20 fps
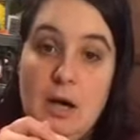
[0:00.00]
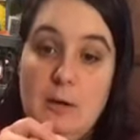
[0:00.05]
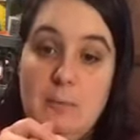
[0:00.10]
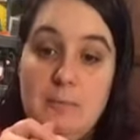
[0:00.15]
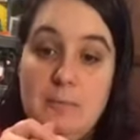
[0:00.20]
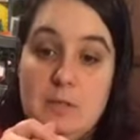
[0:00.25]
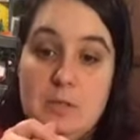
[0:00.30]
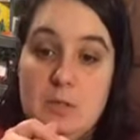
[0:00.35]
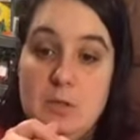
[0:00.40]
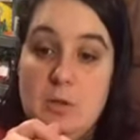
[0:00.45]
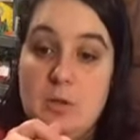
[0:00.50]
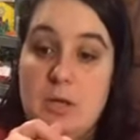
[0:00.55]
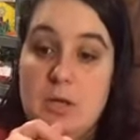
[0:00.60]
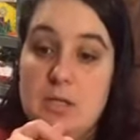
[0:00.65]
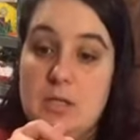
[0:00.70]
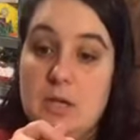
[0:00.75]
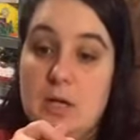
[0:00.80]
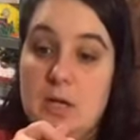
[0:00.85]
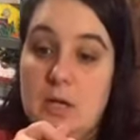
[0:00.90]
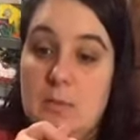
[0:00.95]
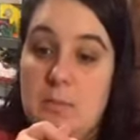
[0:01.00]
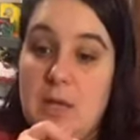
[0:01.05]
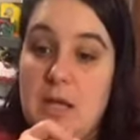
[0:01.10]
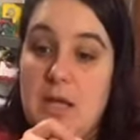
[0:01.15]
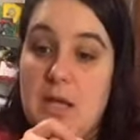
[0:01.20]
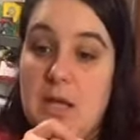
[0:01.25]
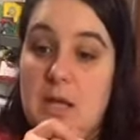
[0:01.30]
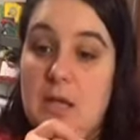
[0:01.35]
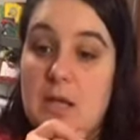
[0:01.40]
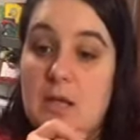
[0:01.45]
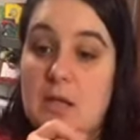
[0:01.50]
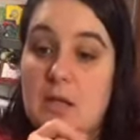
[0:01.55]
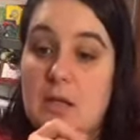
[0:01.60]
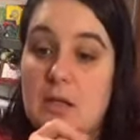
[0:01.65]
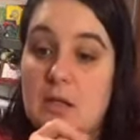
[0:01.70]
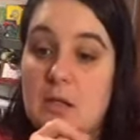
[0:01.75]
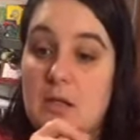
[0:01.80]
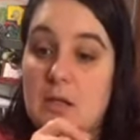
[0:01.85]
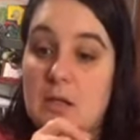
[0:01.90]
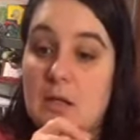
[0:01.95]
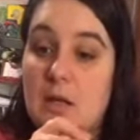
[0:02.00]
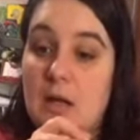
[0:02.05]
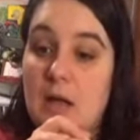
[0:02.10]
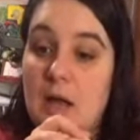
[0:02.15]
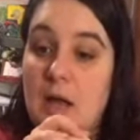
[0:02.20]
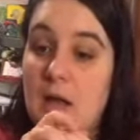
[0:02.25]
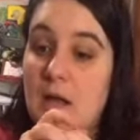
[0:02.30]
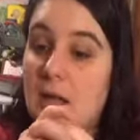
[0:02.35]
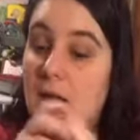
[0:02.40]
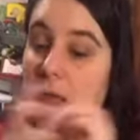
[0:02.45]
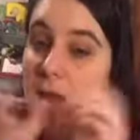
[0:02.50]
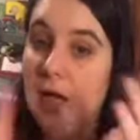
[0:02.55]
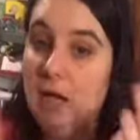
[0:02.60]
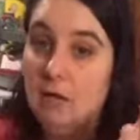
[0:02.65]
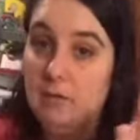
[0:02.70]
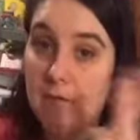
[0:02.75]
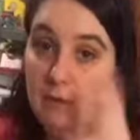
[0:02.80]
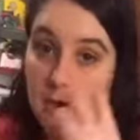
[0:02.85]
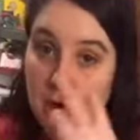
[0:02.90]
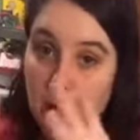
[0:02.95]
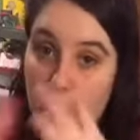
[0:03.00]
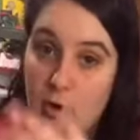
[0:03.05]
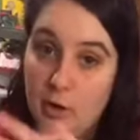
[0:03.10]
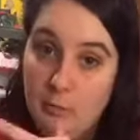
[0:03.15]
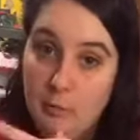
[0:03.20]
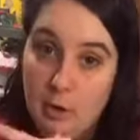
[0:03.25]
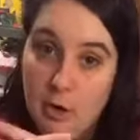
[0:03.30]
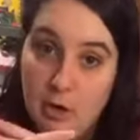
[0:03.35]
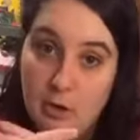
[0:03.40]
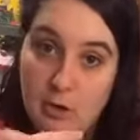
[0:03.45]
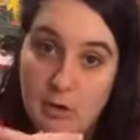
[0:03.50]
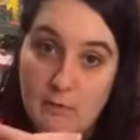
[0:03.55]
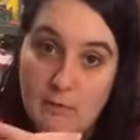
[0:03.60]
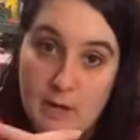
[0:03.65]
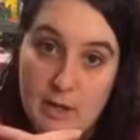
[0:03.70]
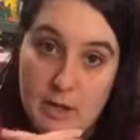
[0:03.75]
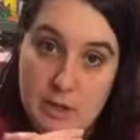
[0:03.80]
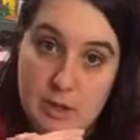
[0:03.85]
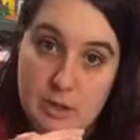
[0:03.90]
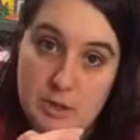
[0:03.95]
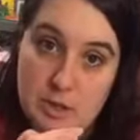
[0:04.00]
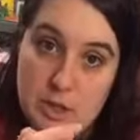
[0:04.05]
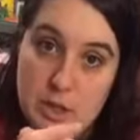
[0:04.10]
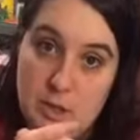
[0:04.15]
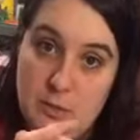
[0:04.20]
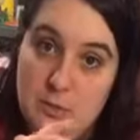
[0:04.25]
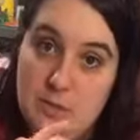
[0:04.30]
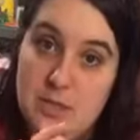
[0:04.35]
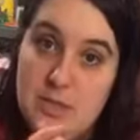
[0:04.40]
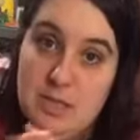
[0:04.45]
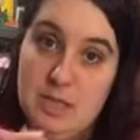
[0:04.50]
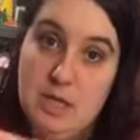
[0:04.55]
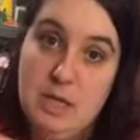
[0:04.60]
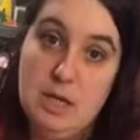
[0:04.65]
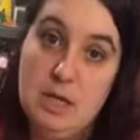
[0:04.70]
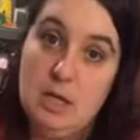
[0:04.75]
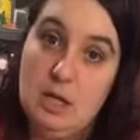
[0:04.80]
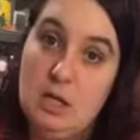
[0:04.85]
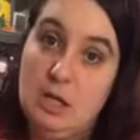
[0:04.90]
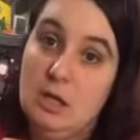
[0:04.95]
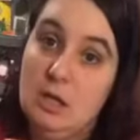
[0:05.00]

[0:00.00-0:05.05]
So there's going to be a lot of the normal vendors that you would see,